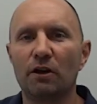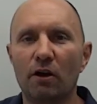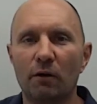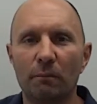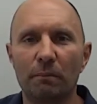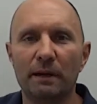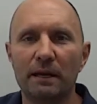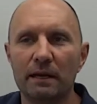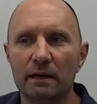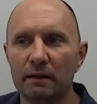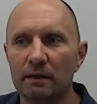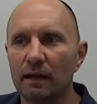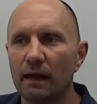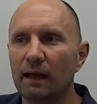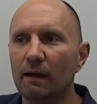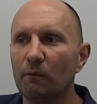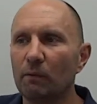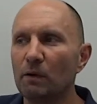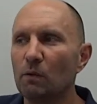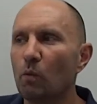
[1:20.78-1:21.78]
company
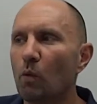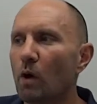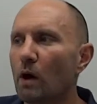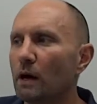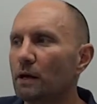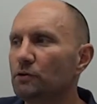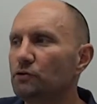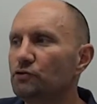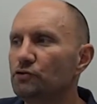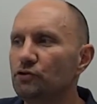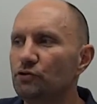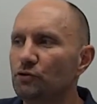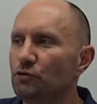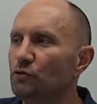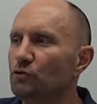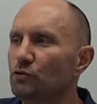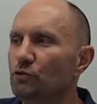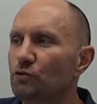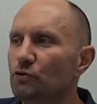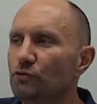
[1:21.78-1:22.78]
and we want
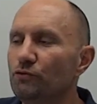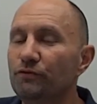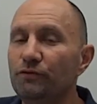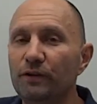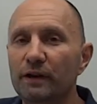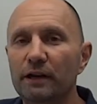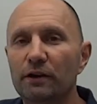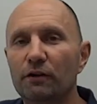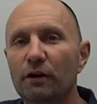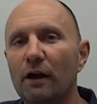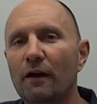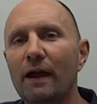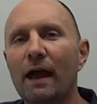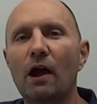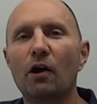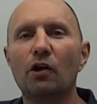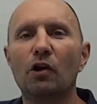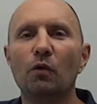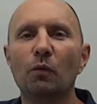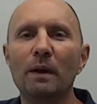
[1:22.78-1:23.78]
to figure out
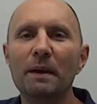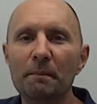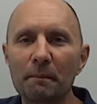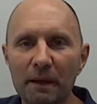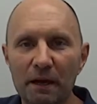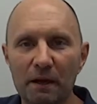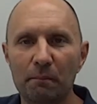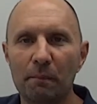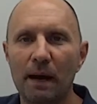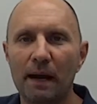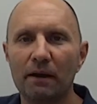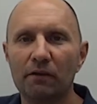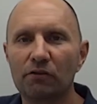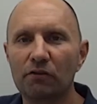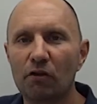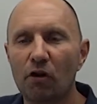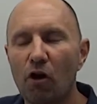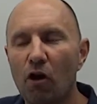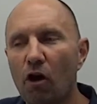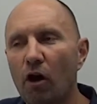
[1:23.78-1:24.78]
how can we minimize
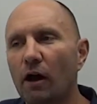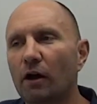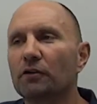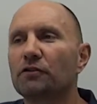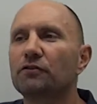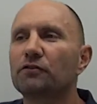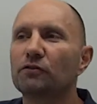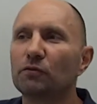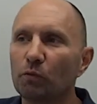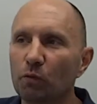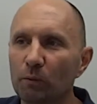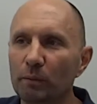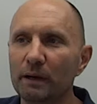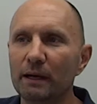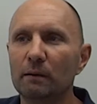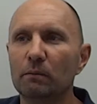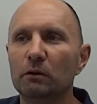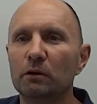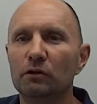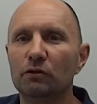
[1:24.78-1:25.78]
costs, we'll be
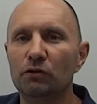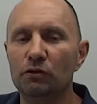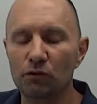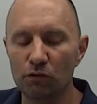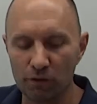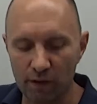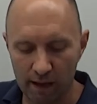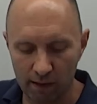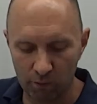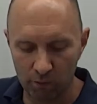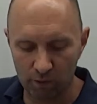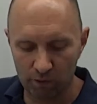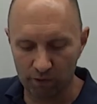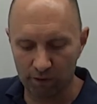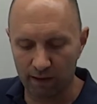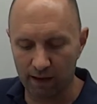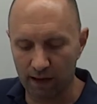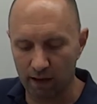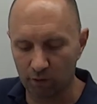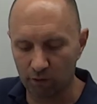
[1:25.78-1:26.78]
able to do that with the
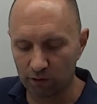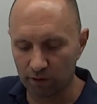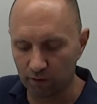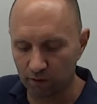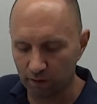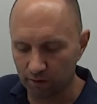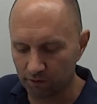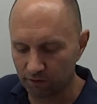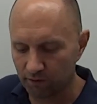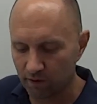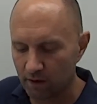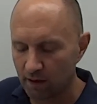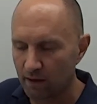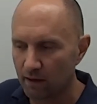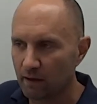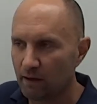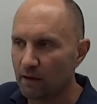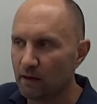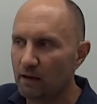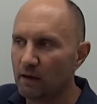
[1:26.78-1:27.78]
calculus.
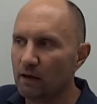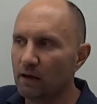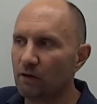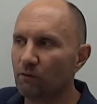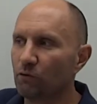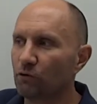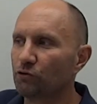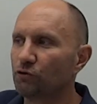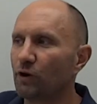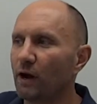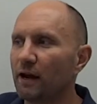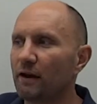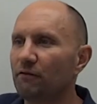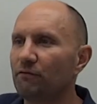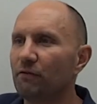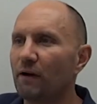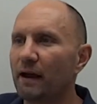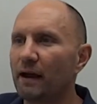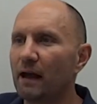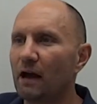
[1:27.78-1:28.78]
If we're trying to
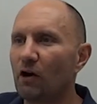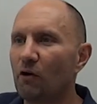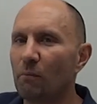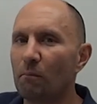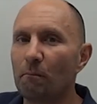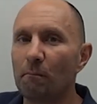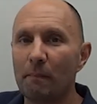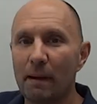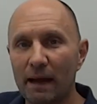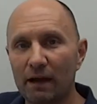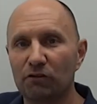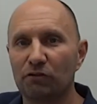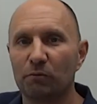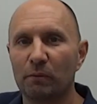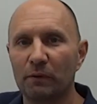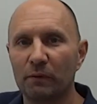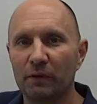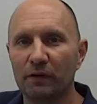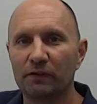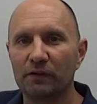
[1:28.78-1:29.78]
find out
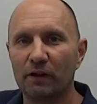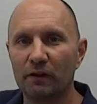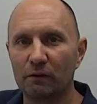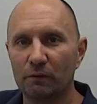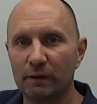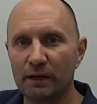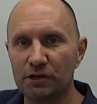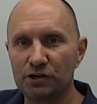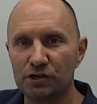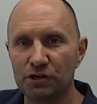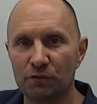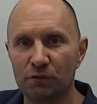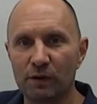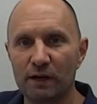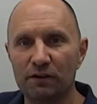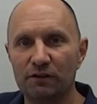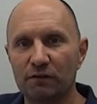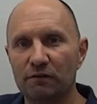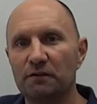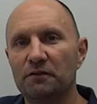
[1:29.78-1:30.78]
maximum acceleration
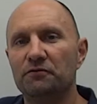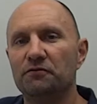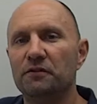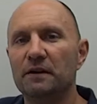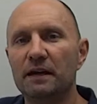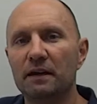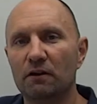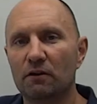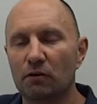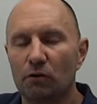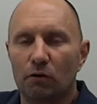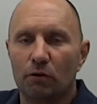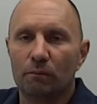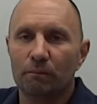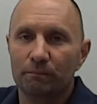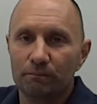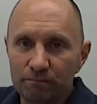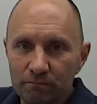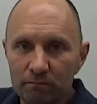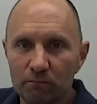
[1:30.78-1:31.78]
rates of a vehicle,
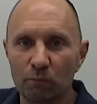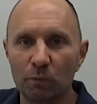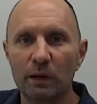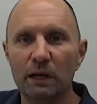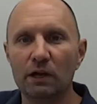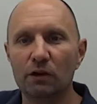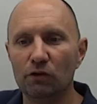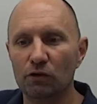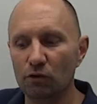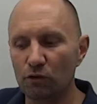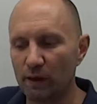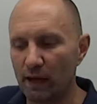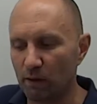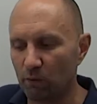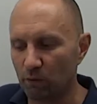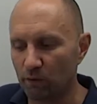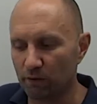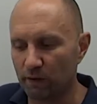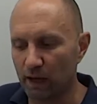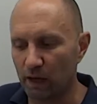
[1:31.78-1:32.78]
we can do that
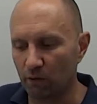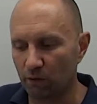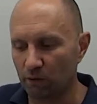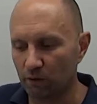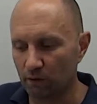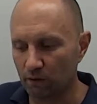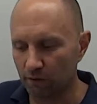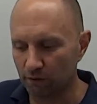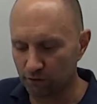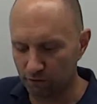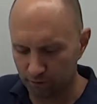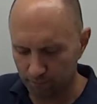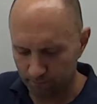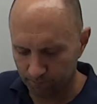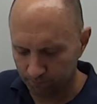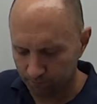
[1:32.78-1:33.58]
with calculus.